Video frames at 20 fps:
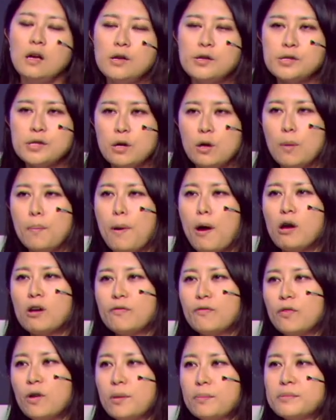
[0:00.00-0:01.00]
So
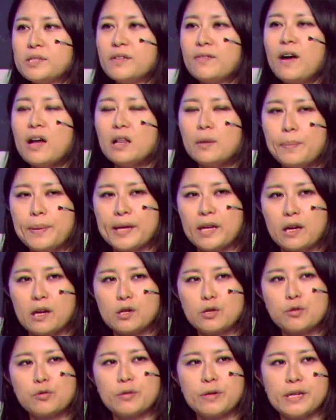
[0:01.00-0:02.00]
apart from developing
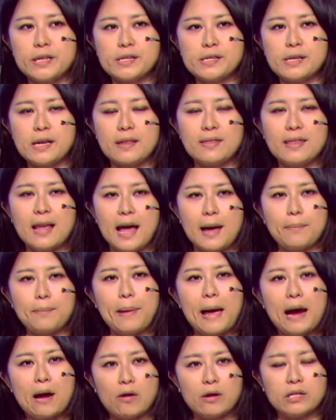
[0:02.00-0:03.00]
countries and that
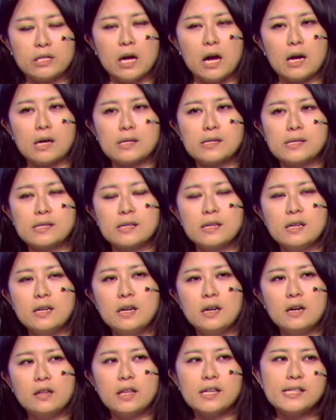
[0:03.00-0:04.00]
paradox,
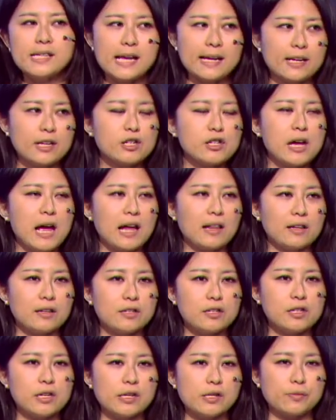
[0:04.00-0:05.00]
the second
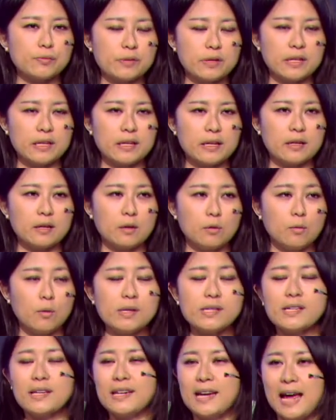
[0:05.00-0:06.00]
challenge is really
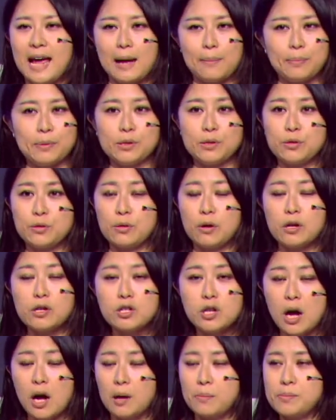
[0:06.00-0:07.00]
what's going to happen to our
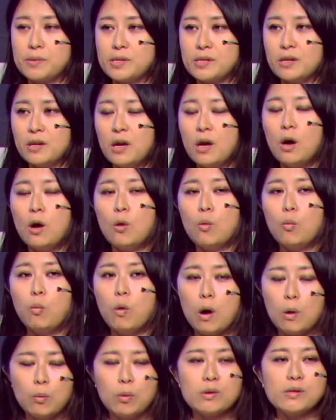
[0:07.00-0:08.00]
jobs?
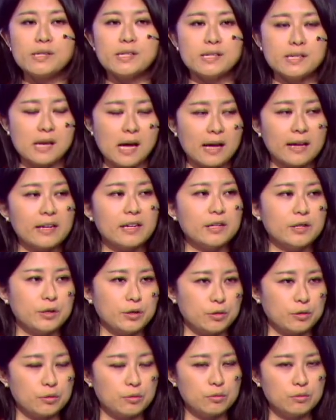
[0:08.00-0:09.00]
What will society
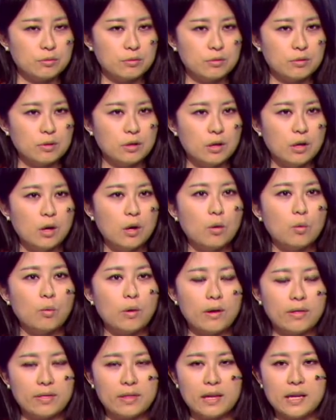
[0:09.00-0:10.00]
do
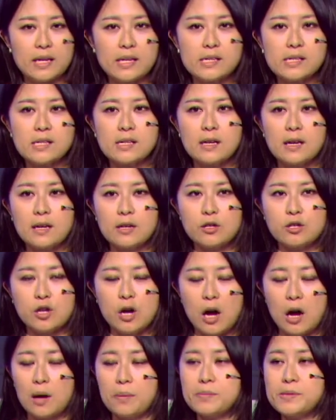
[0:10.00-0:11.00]
when these
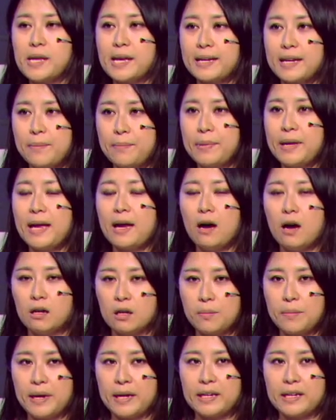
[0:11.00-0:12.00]
jobs that can be
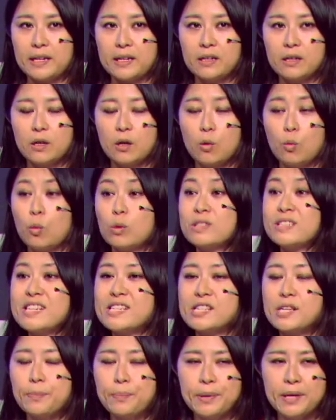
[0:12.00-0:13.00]
automated will
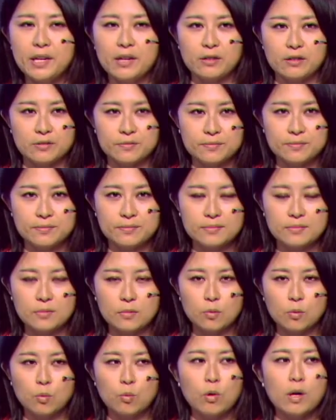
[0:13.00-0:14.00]
disappear?
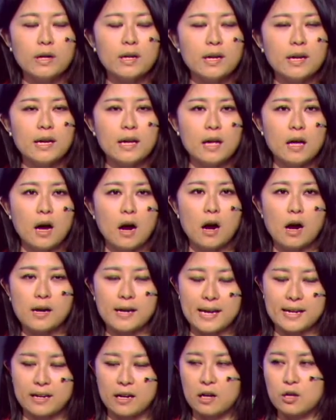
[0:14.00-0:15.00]
What
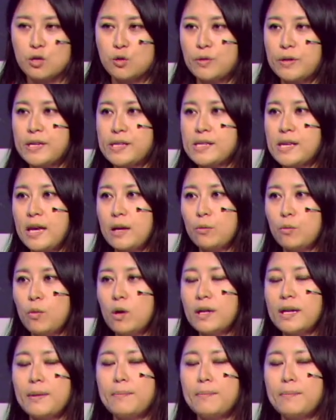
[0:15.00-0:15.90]
can countries and